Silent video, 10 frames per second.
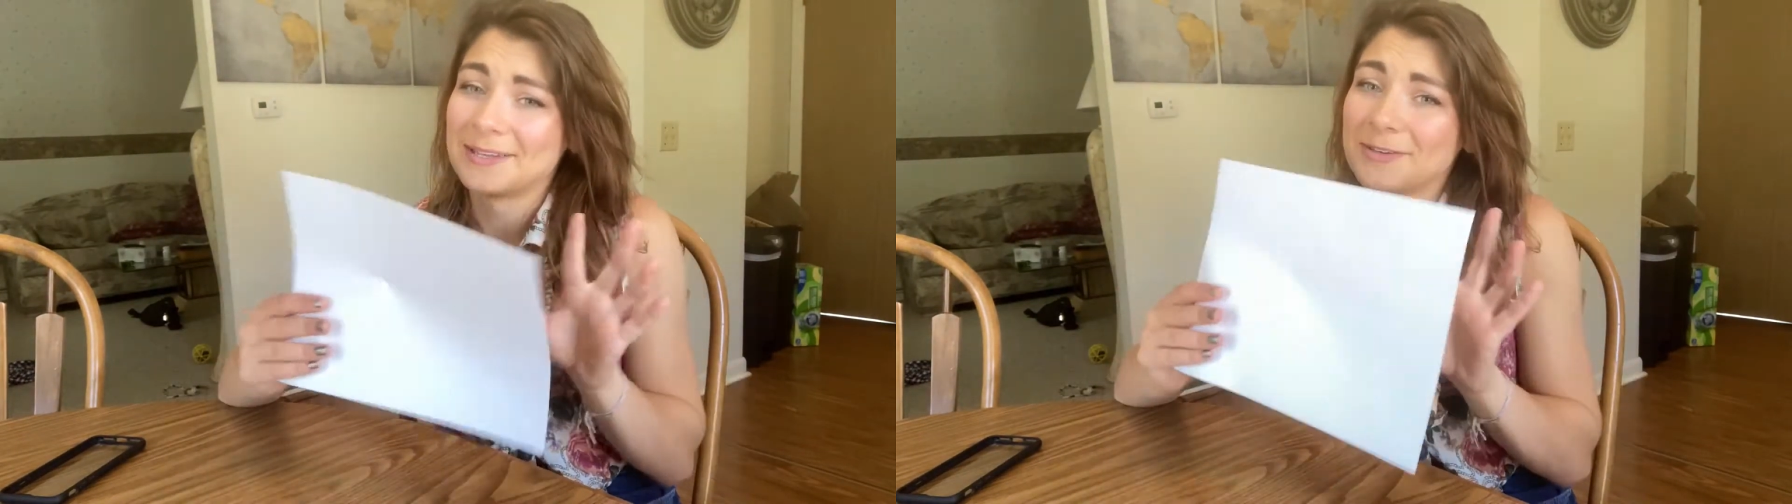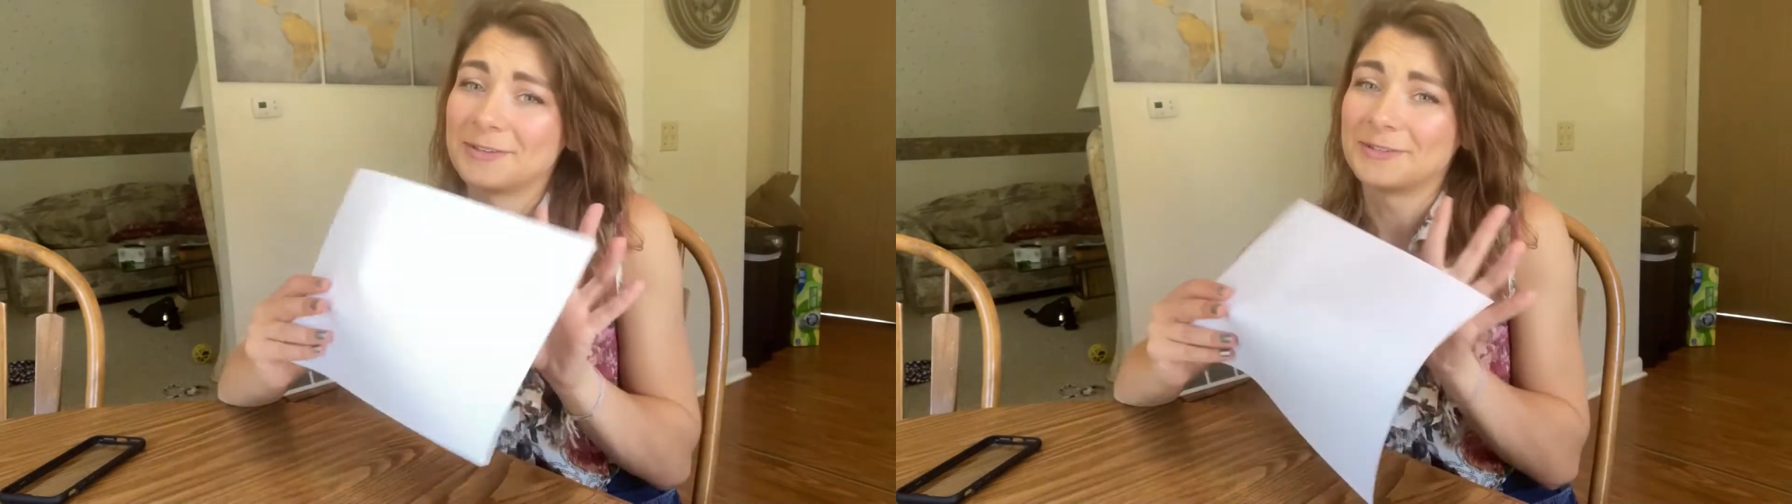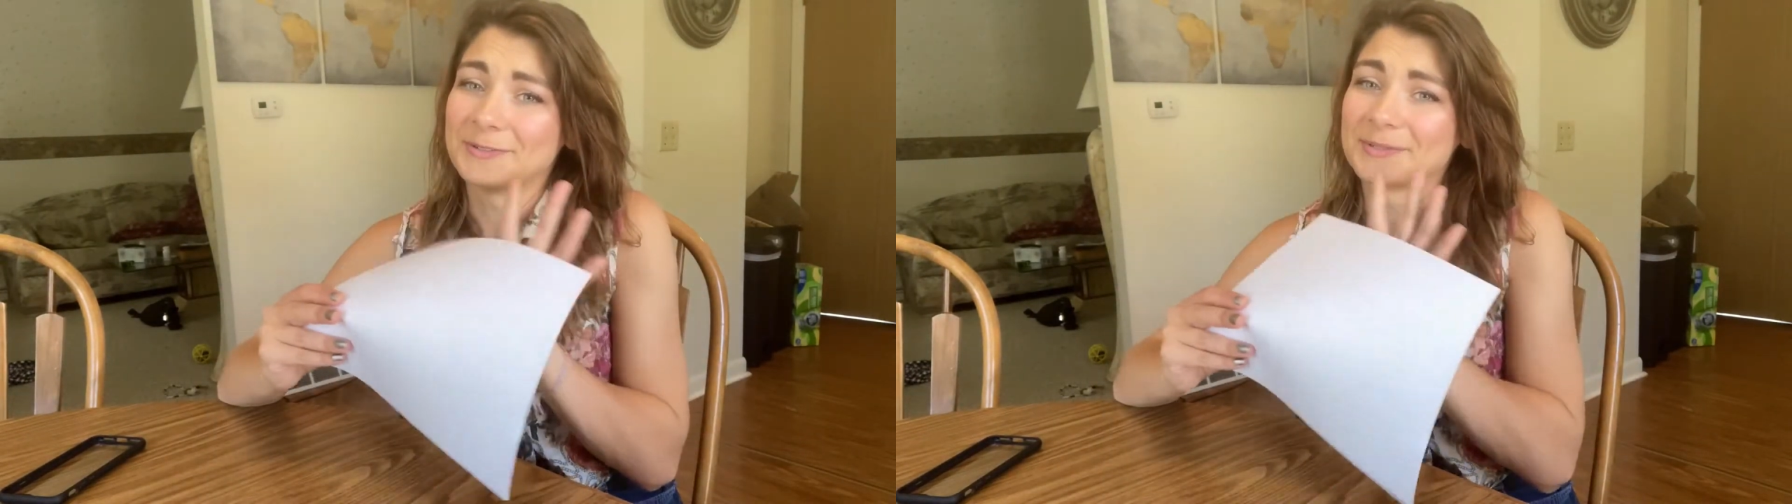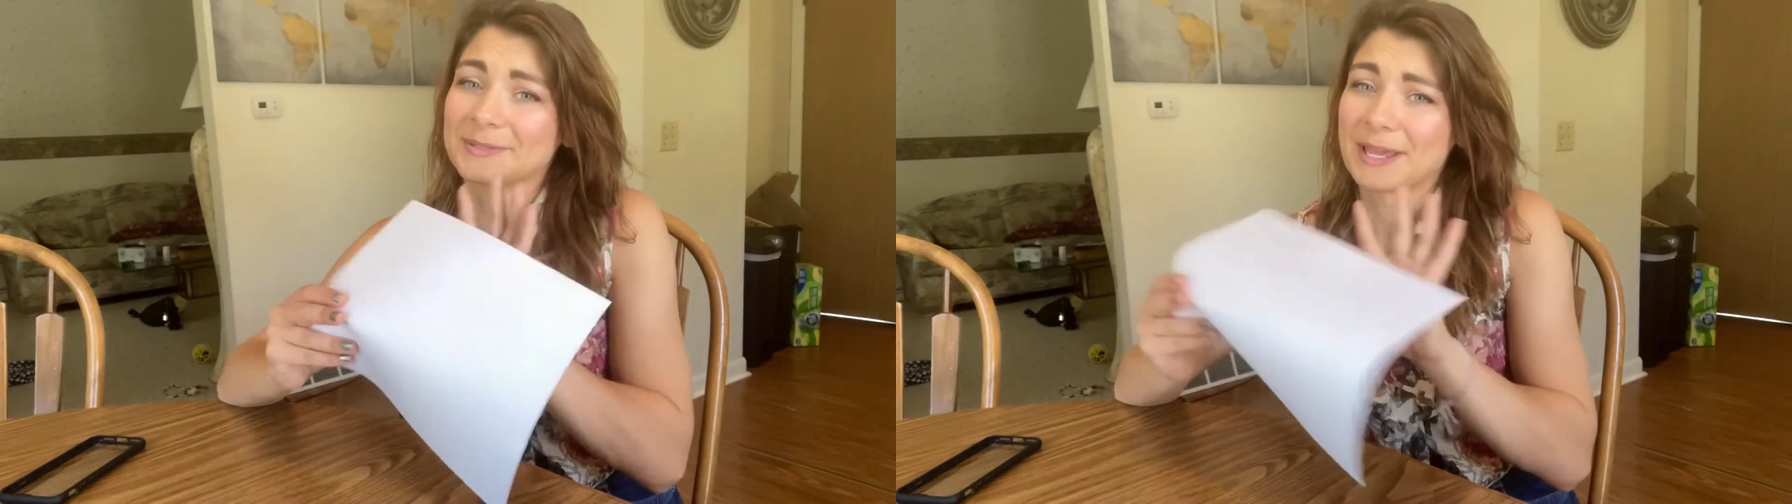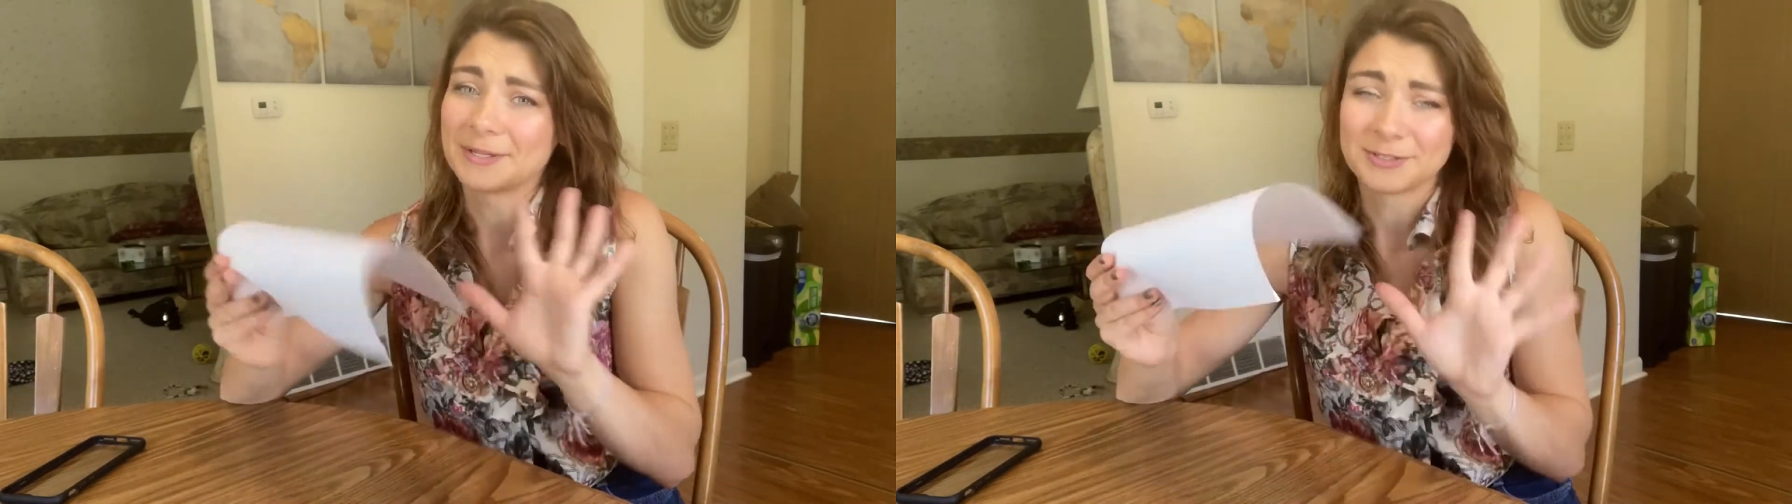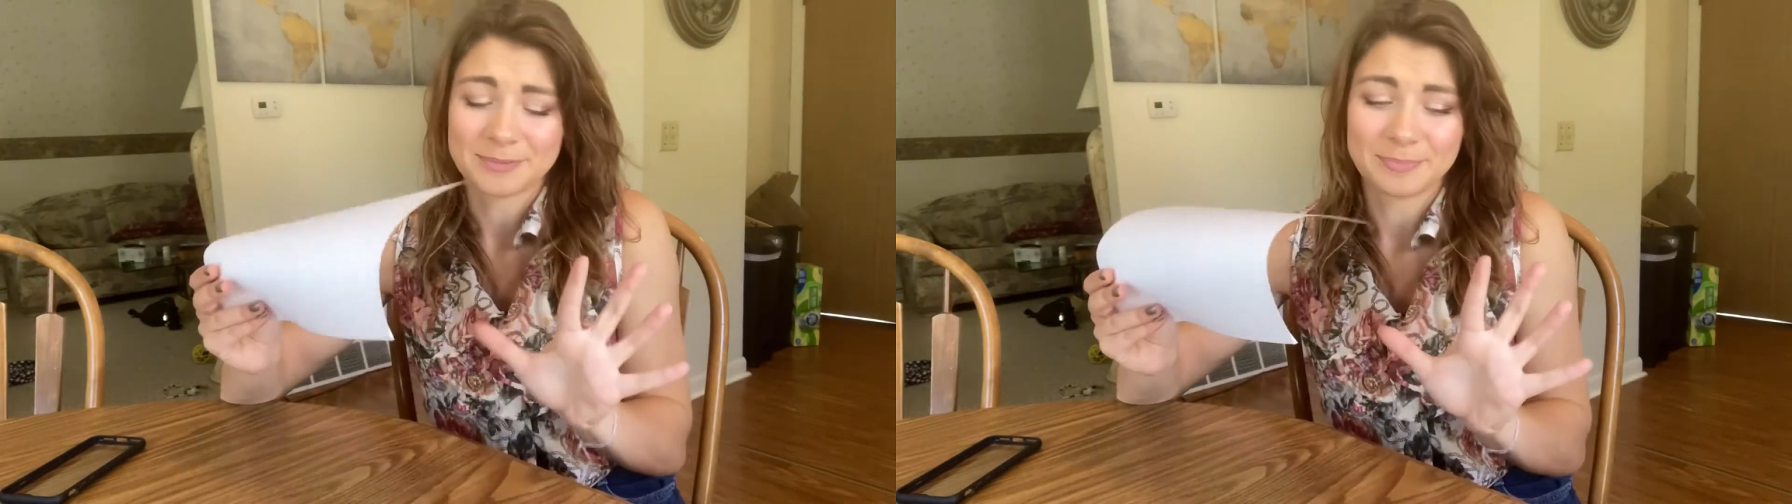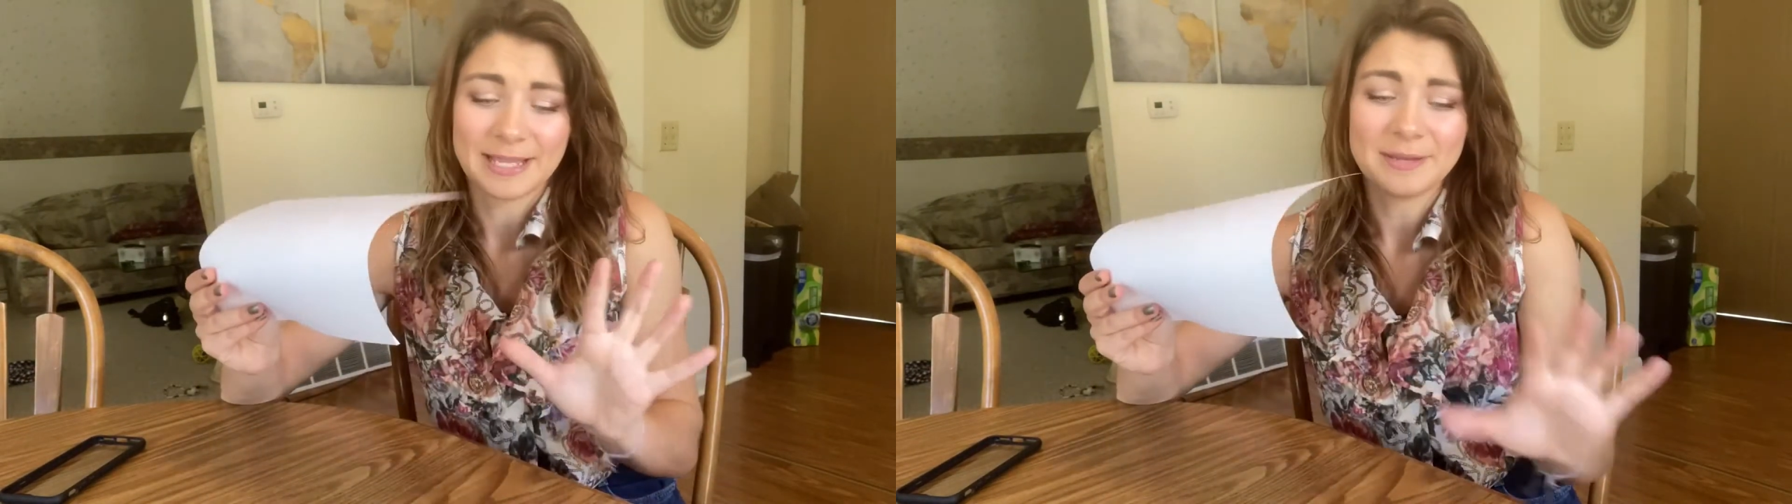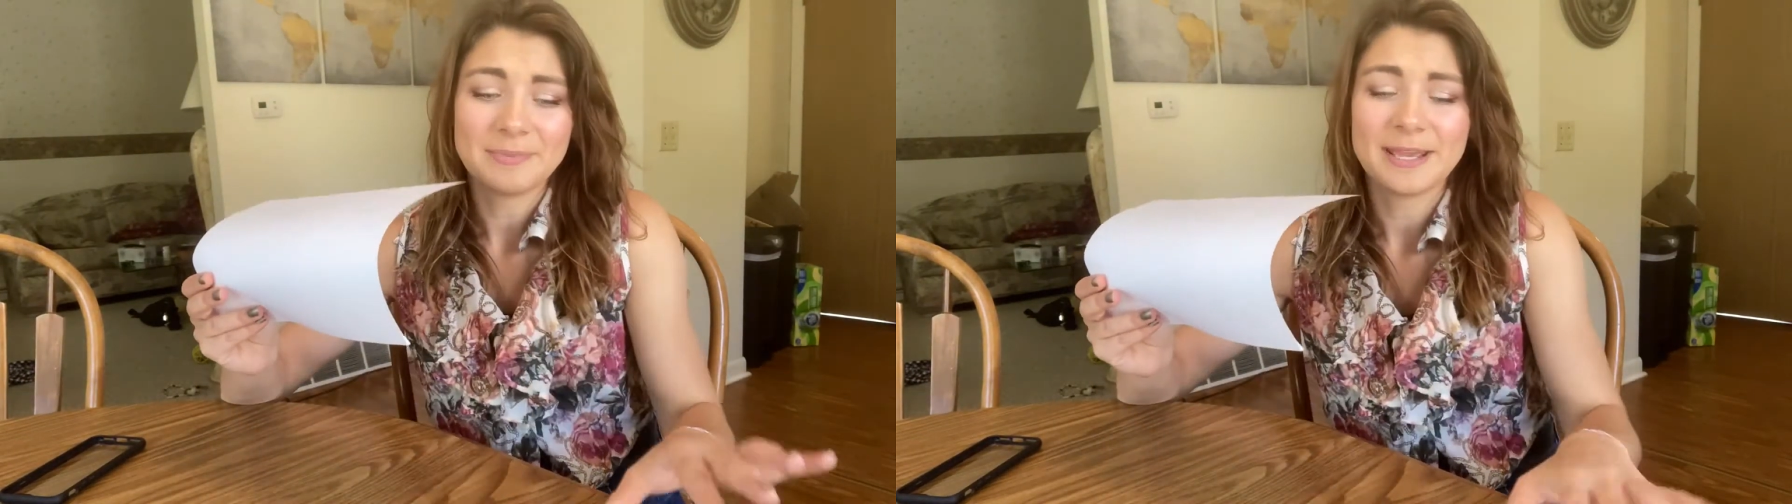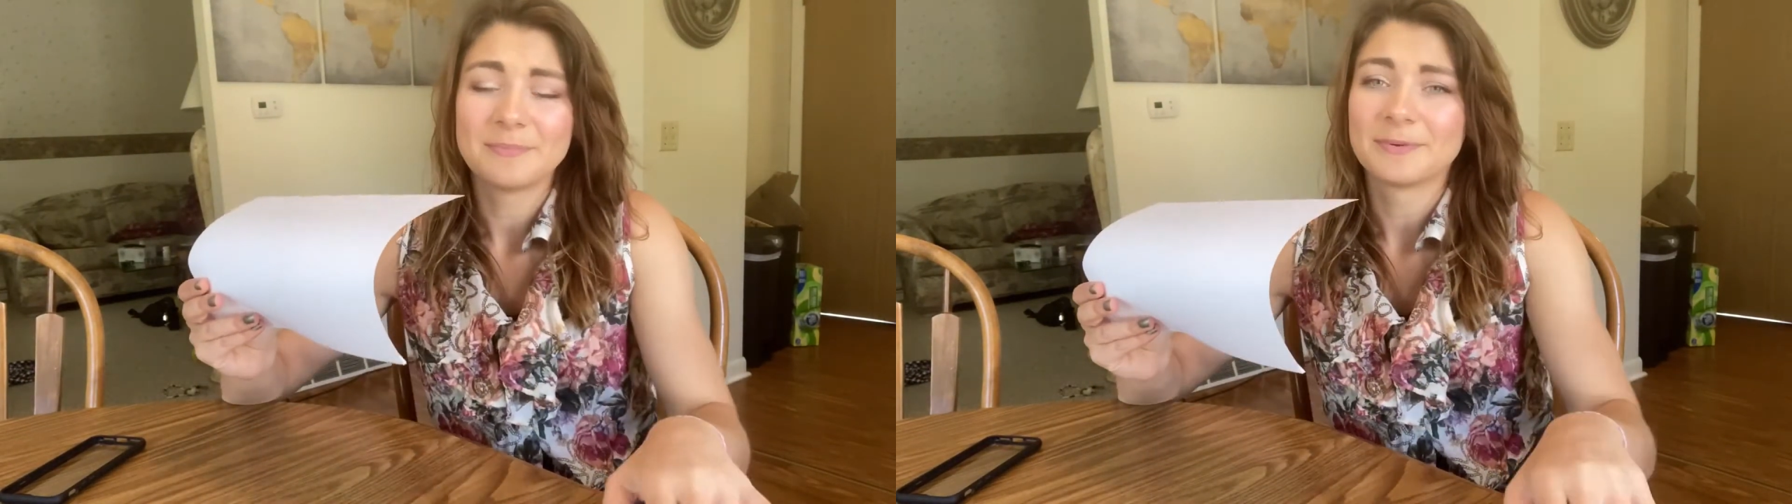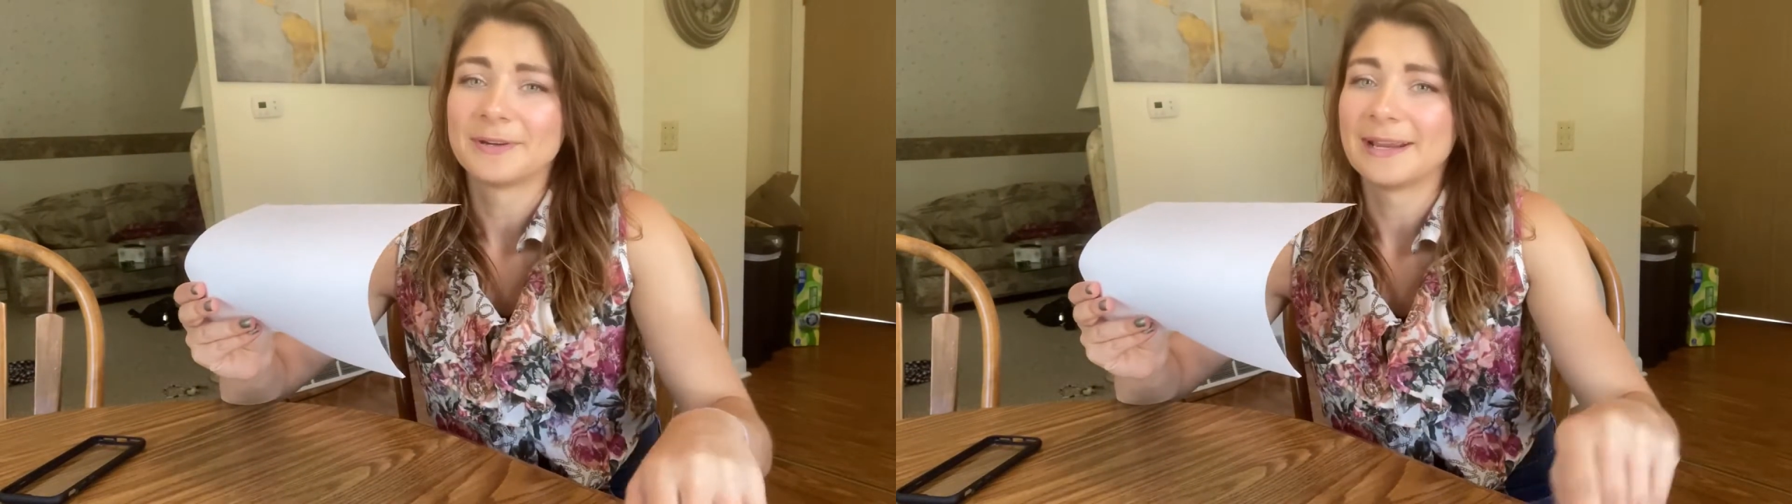You can use like just plain
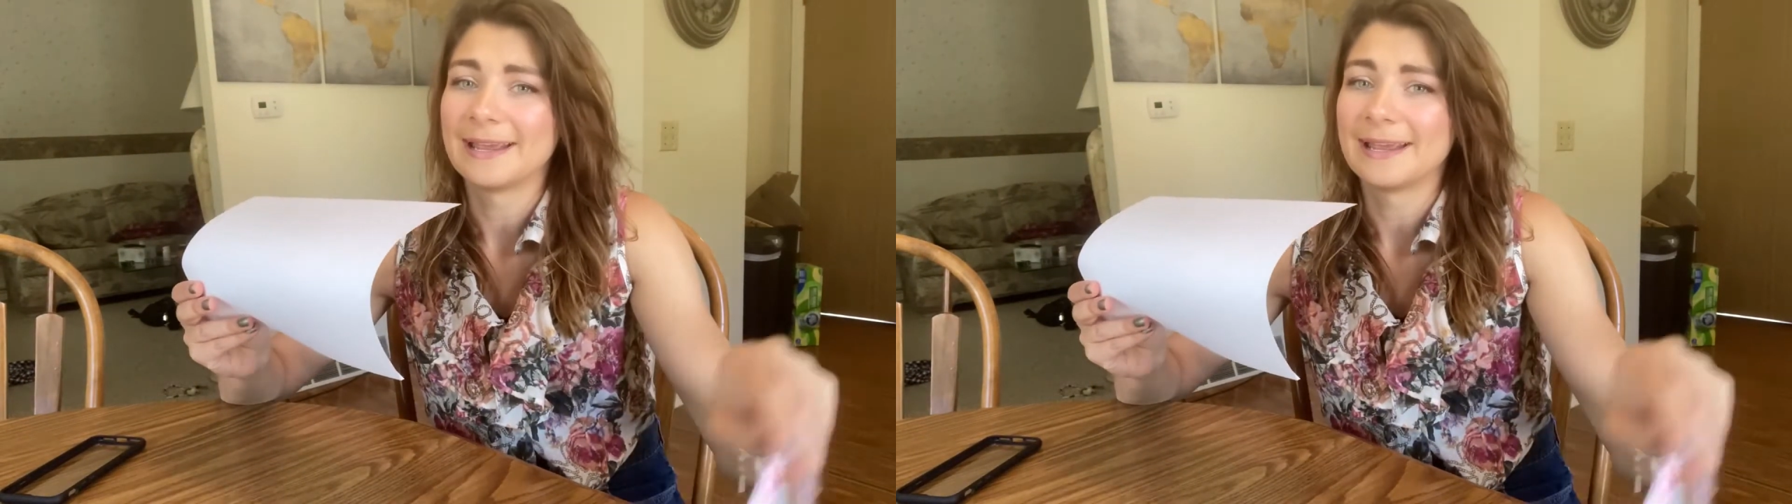paper